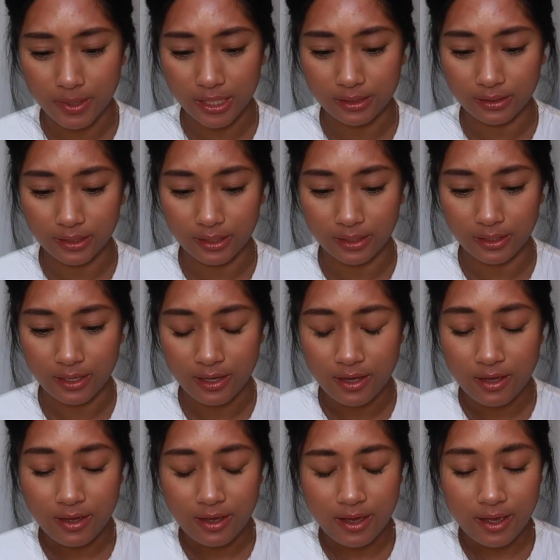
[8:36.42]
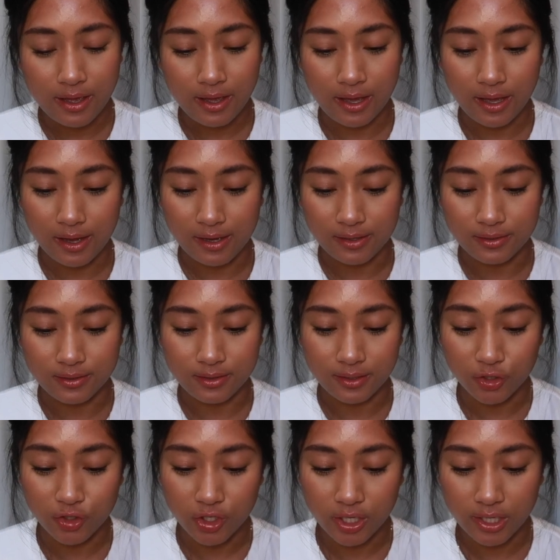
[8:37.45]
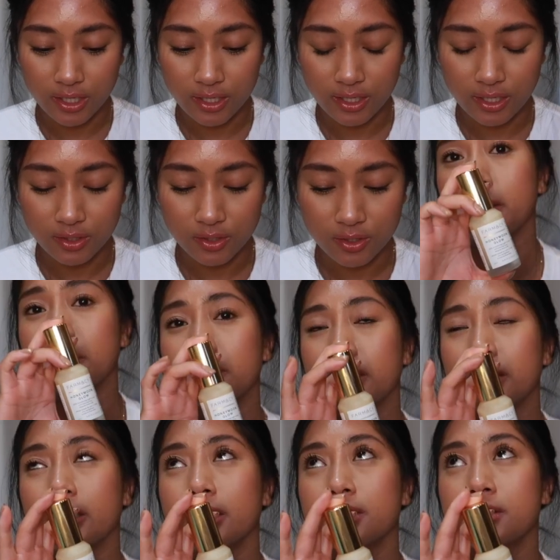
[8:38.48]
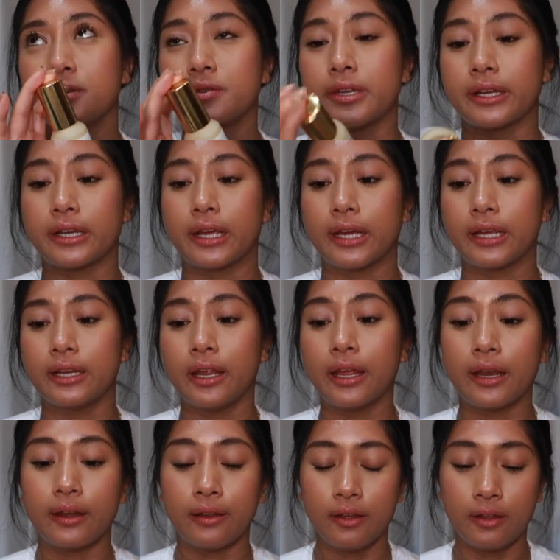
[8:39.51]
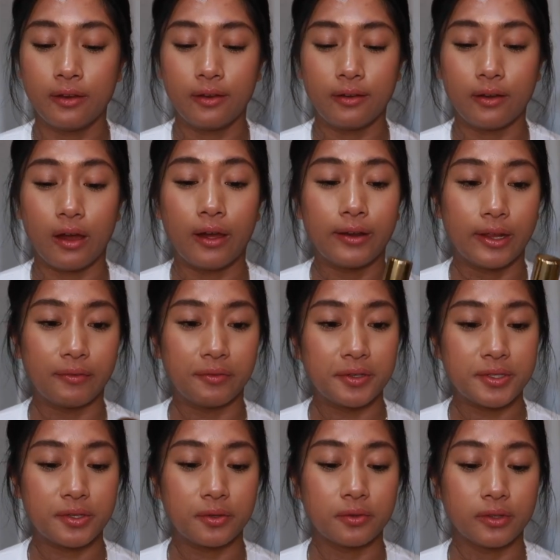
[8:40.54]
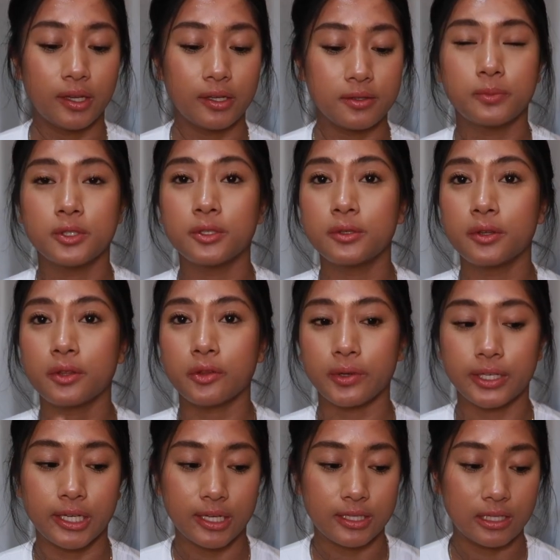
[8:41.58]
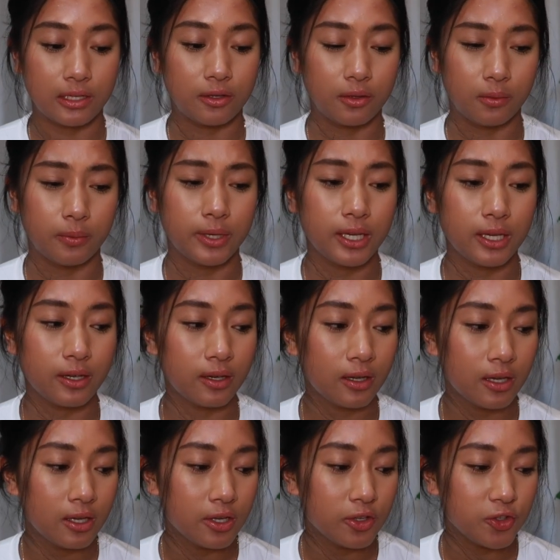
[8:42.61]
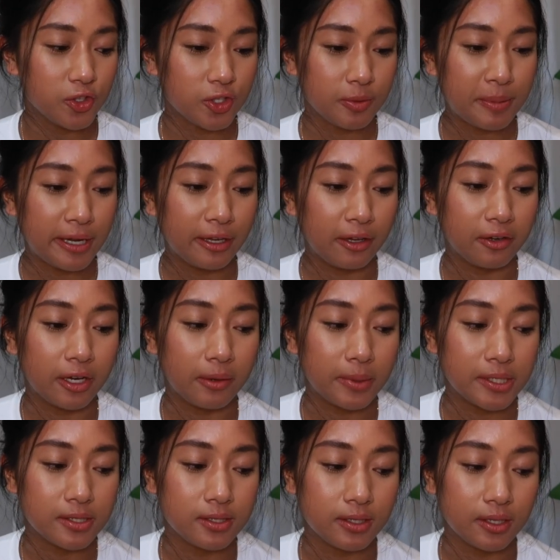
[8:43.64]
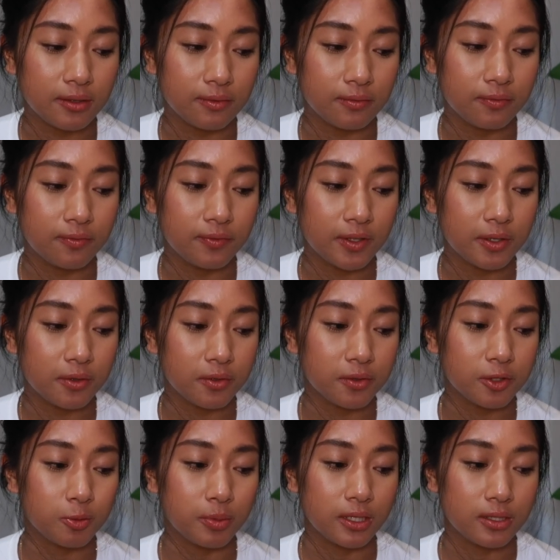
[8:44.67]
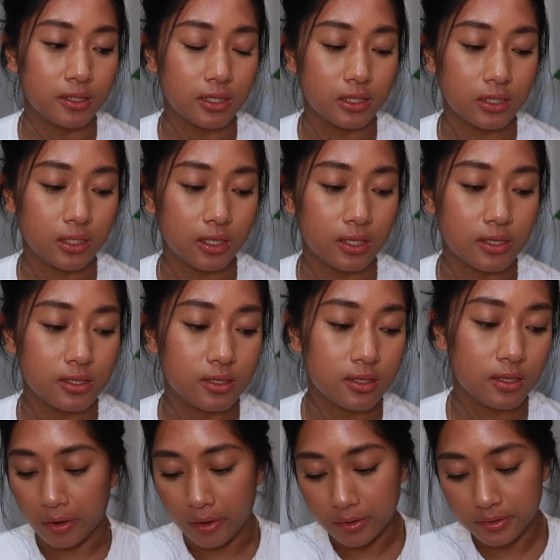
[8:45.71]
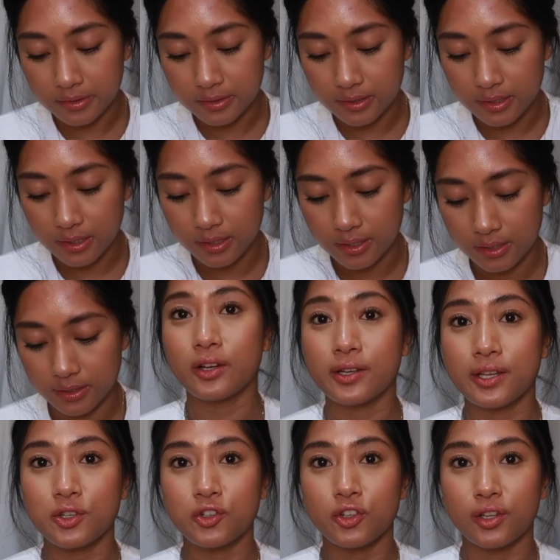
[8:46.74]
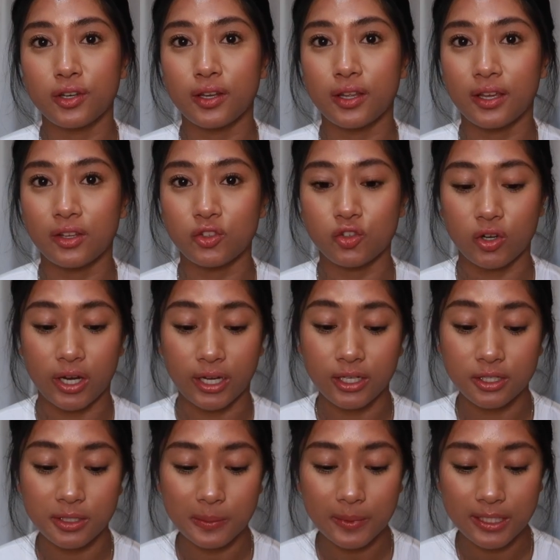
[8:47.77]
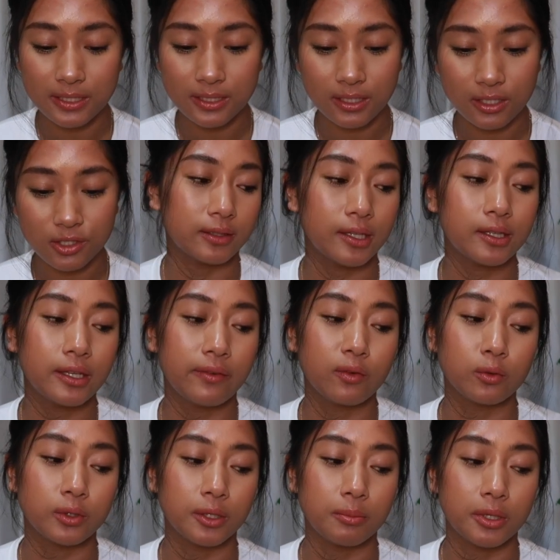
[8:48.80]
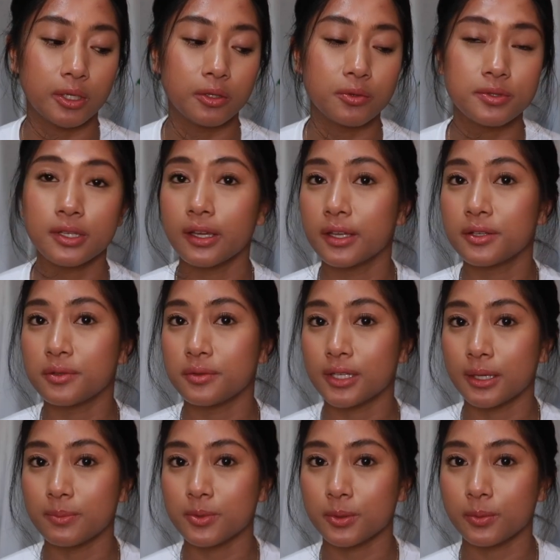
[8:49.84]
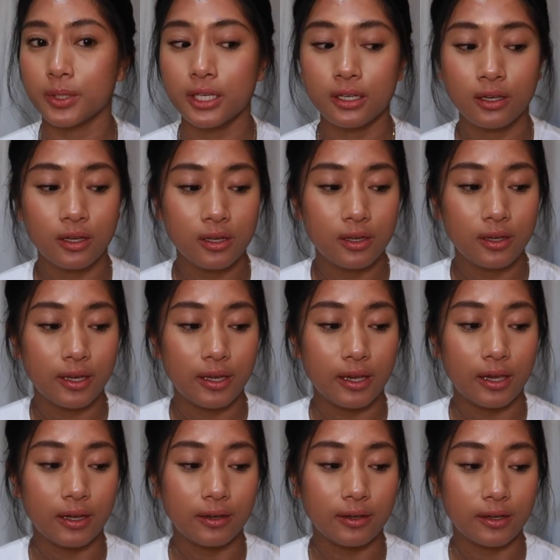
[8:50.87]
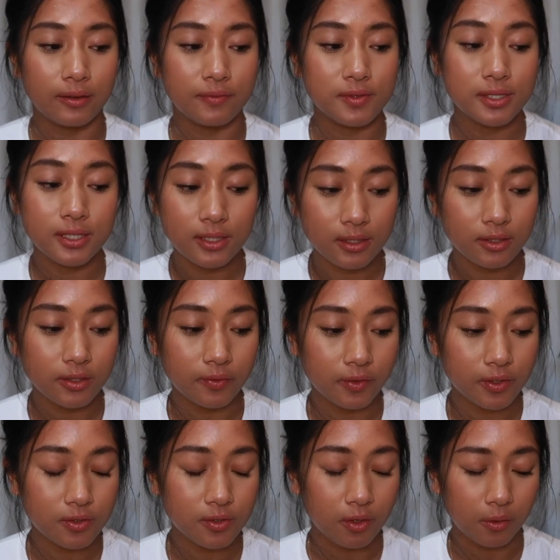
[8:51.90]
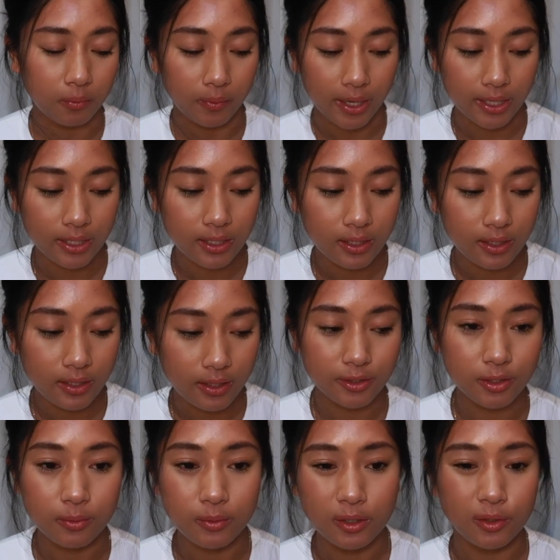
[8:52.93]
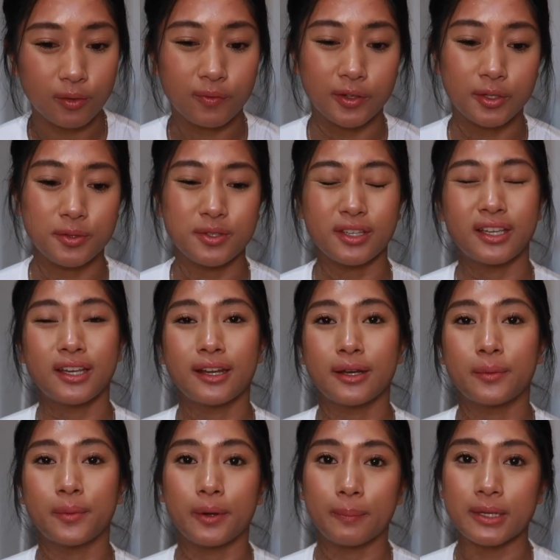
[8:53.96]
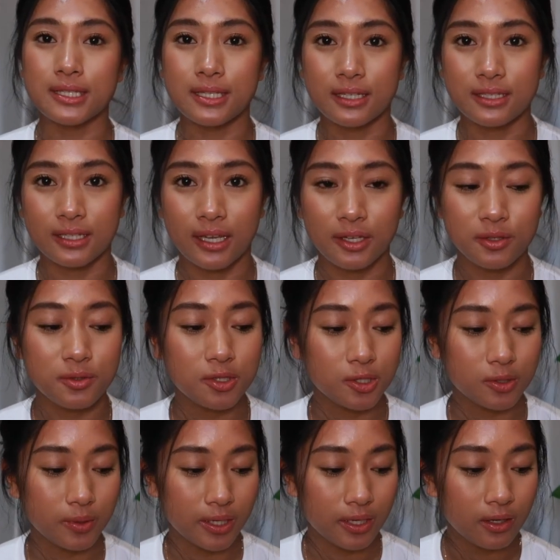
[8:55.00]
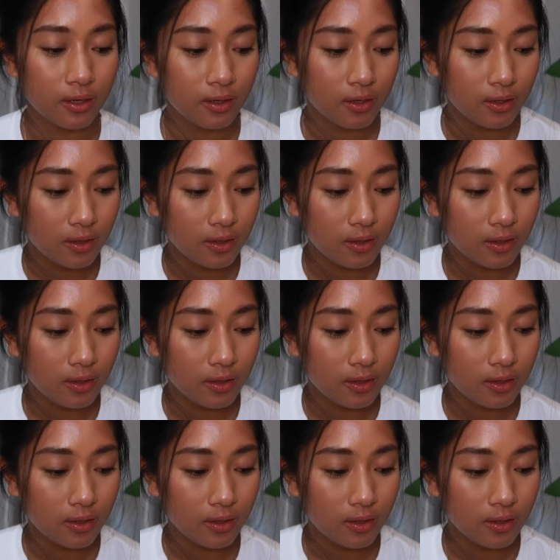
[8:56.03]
mainly has AHA in it that I only like to use at night, and not every single night. 2 to 3 days out of the week, just depending on how my skin feels, because it does cause irritation and drying to my skin. Lately, I've only been using it 2 times a week, and I've seen a difference already, and I don't want to overuse it. I kind of want my skin to get used to it.